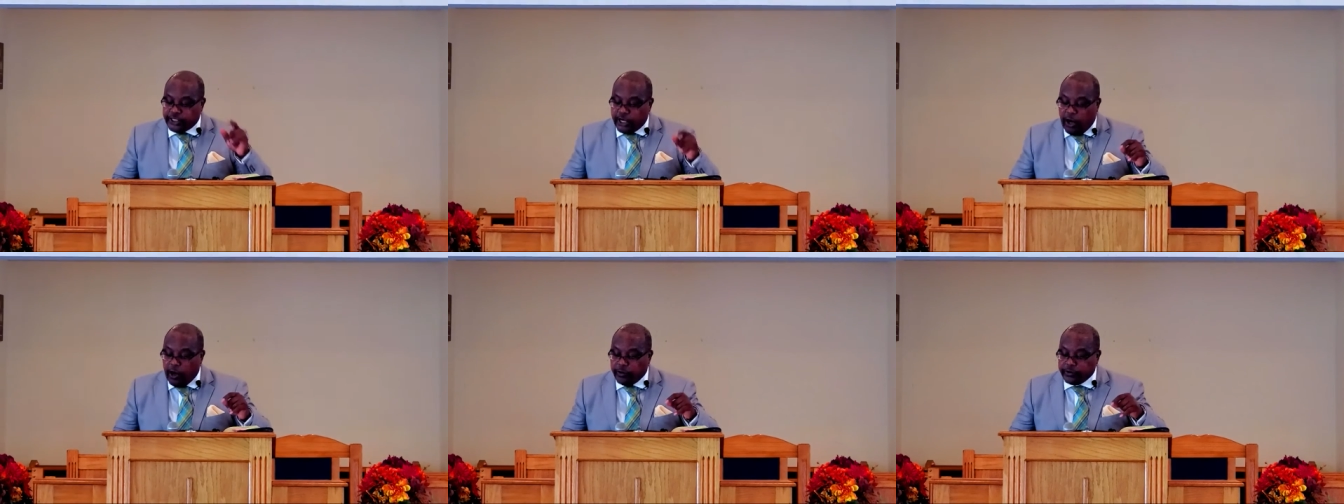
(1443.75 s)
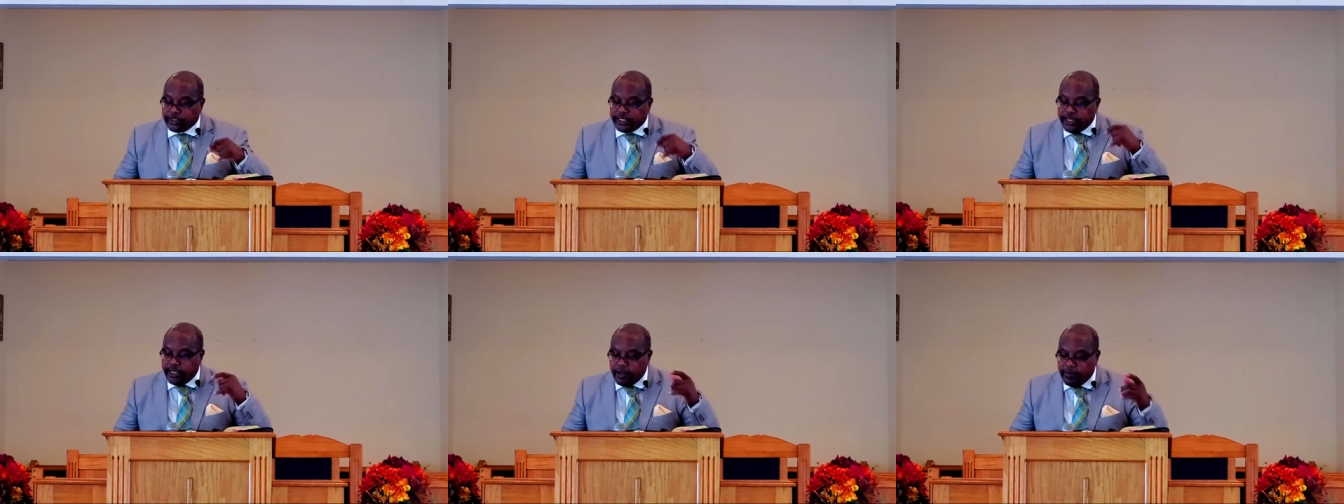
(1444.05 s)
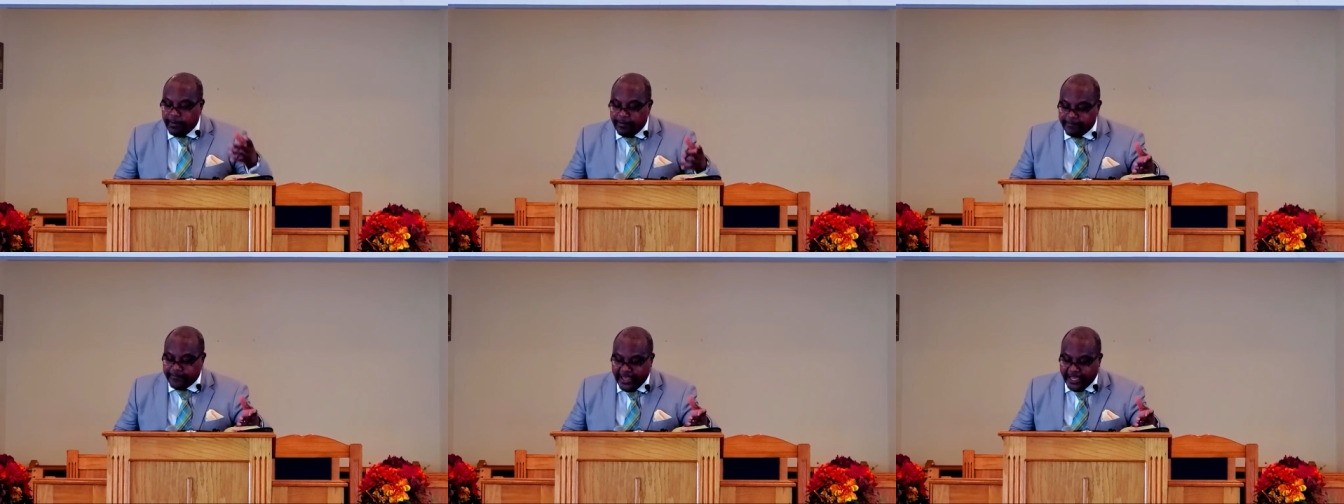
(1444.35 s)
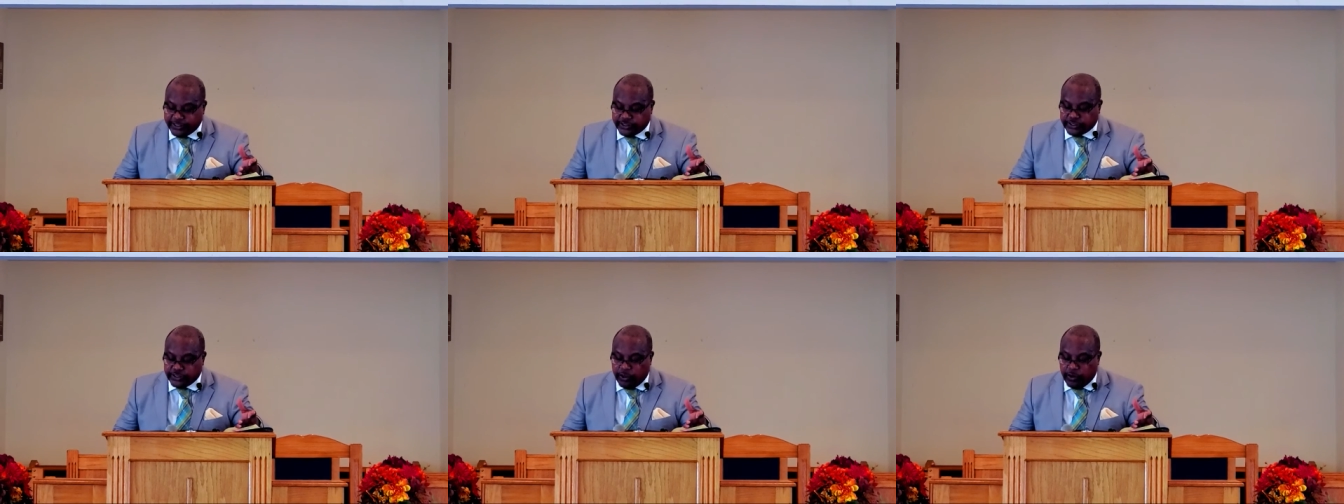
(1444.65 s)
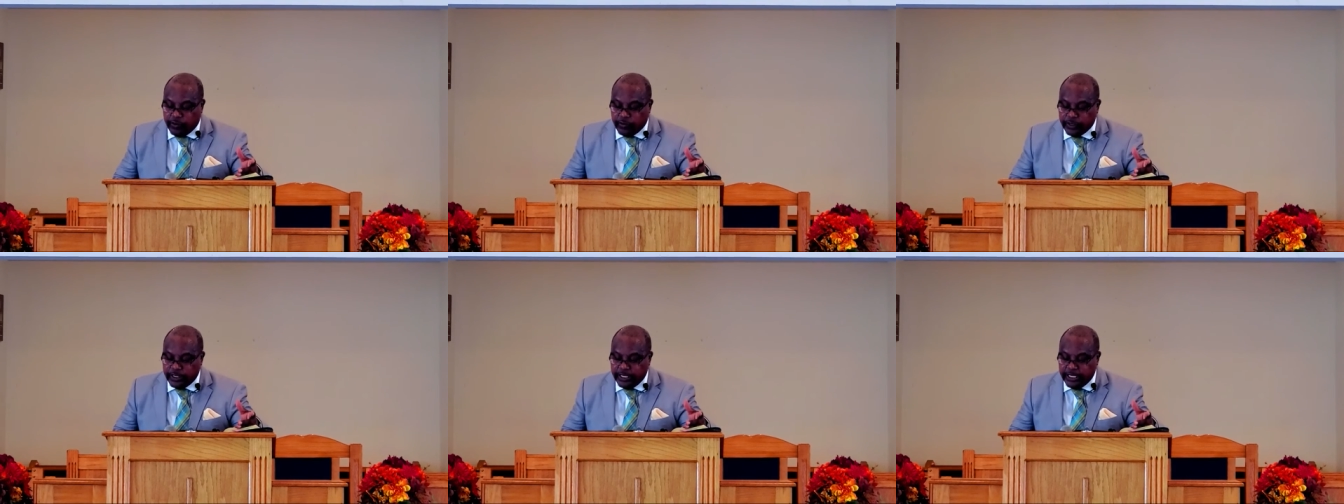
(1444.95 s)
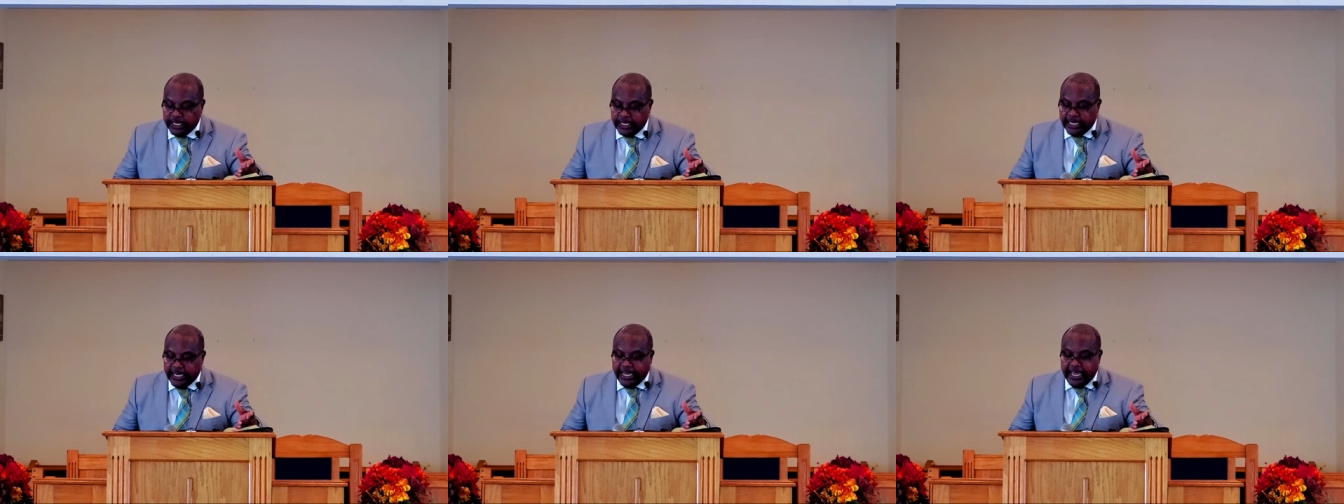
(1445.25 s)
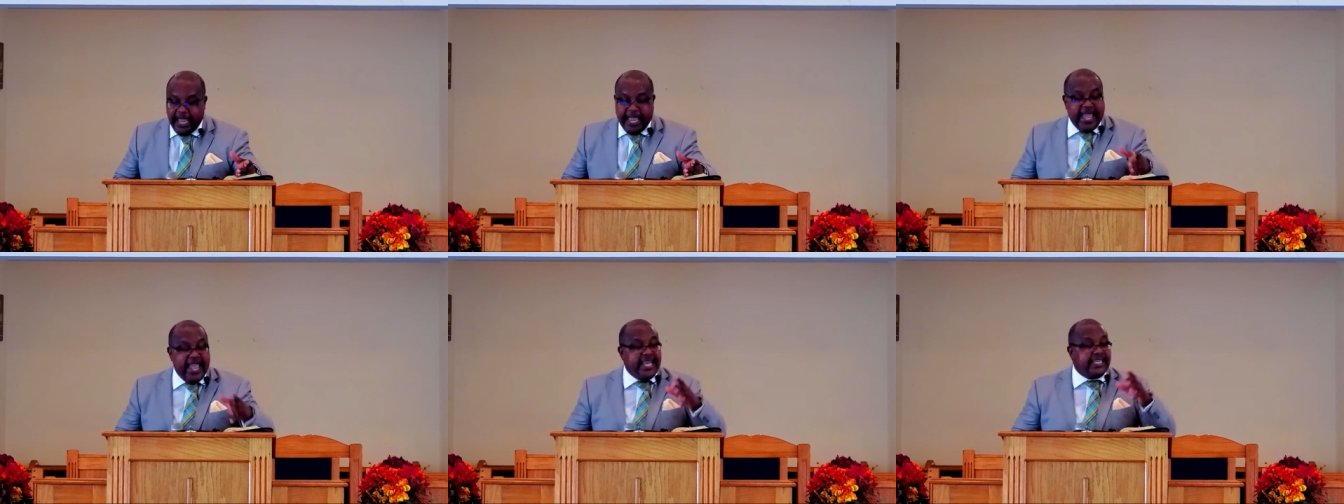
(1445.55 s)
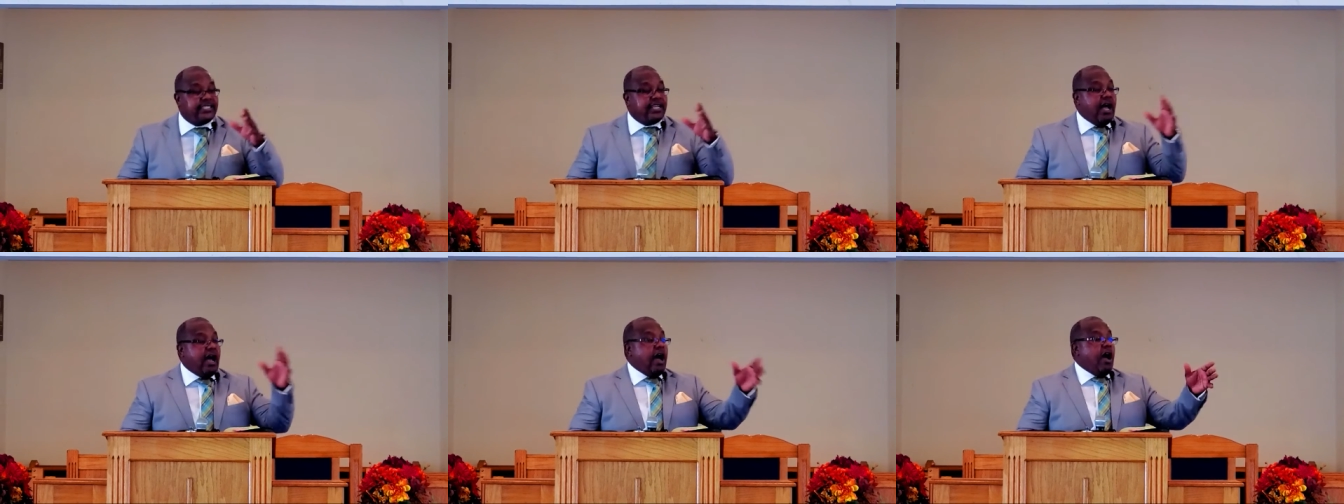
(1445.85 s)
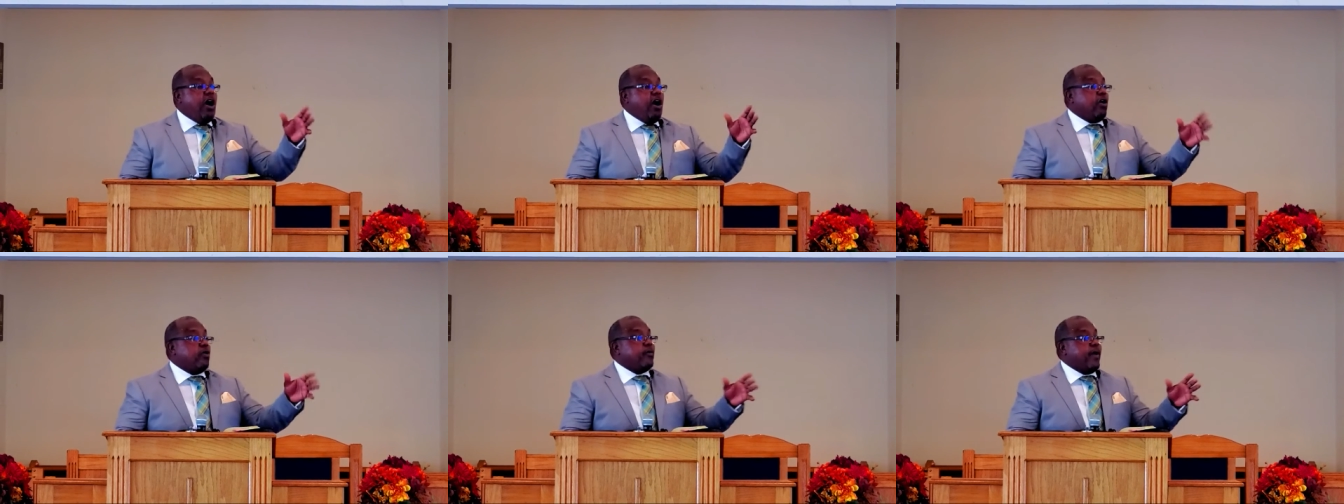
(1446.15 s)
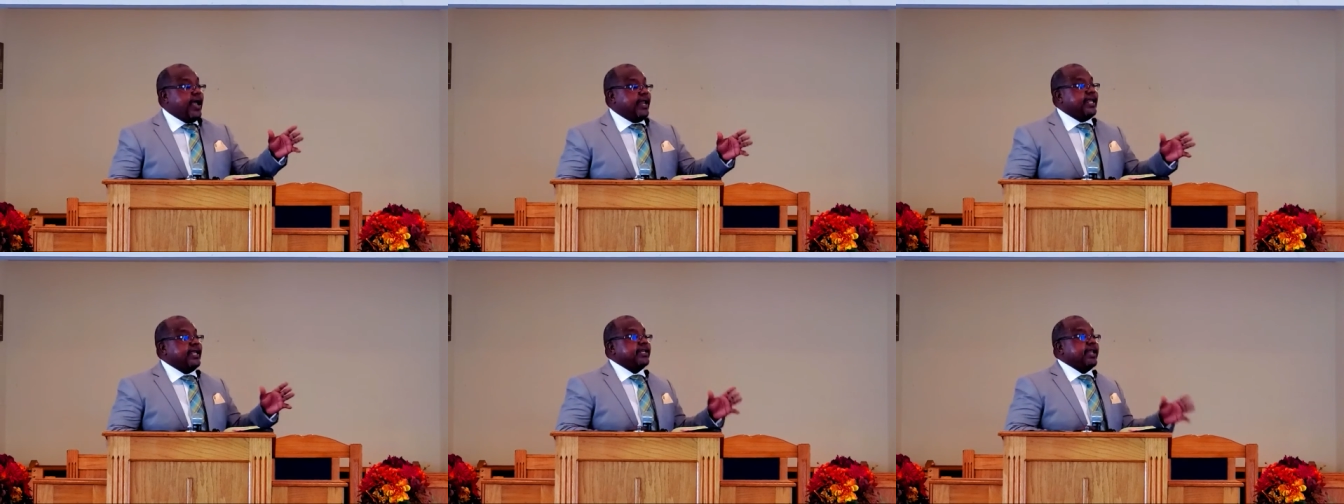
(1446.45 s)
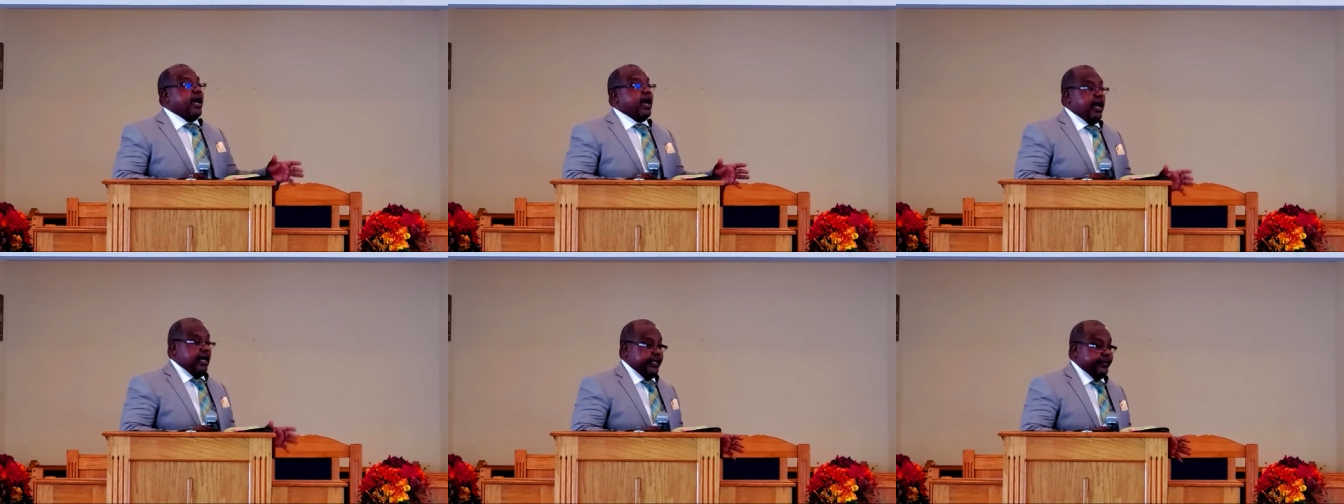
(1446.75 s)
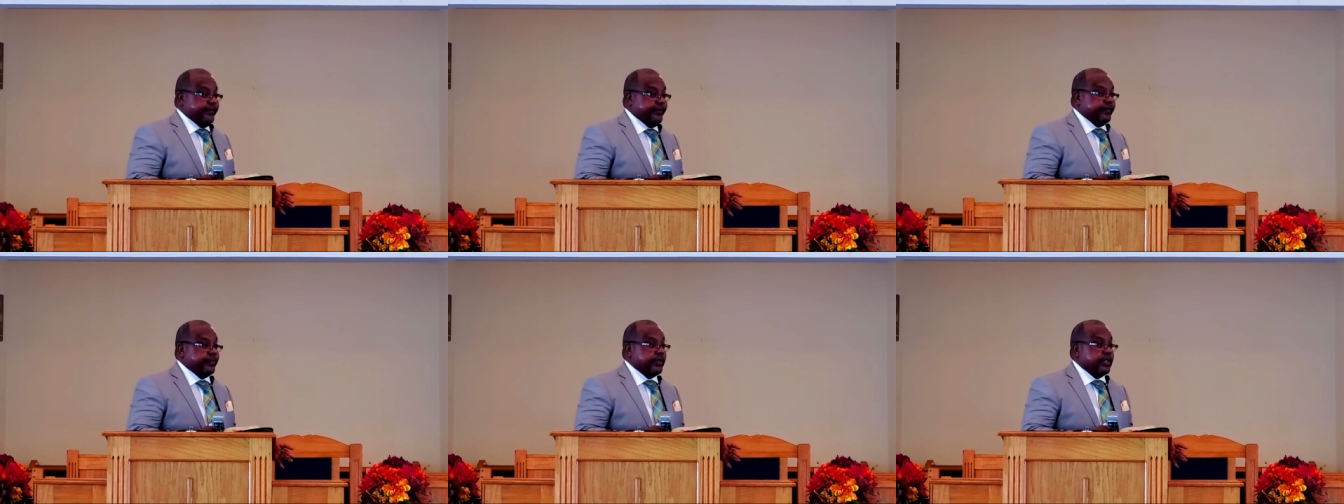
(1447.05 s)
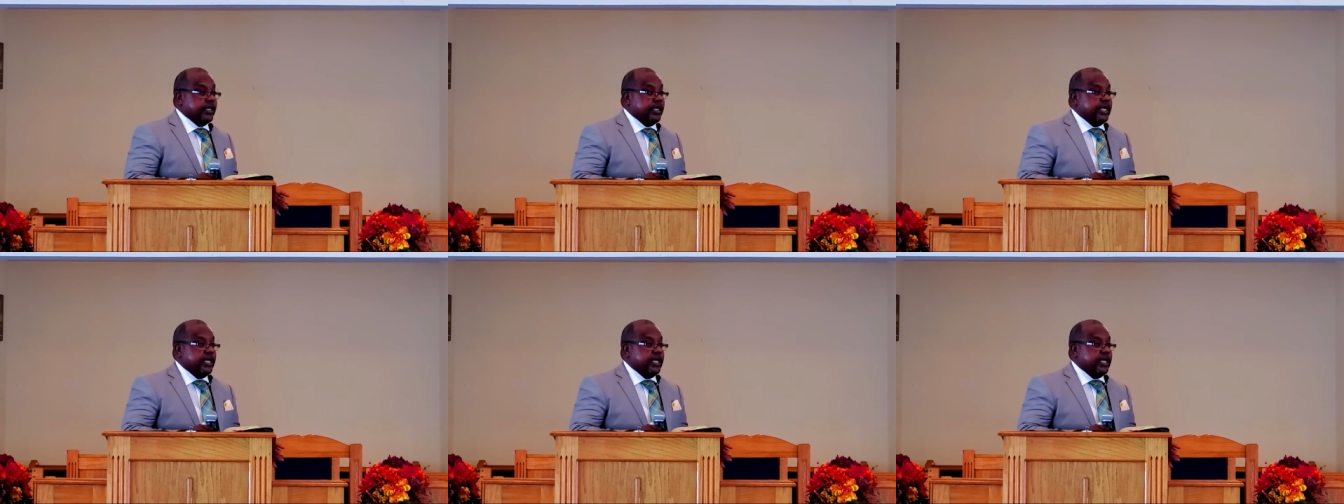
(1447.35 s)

chosen human vessel, it's already done.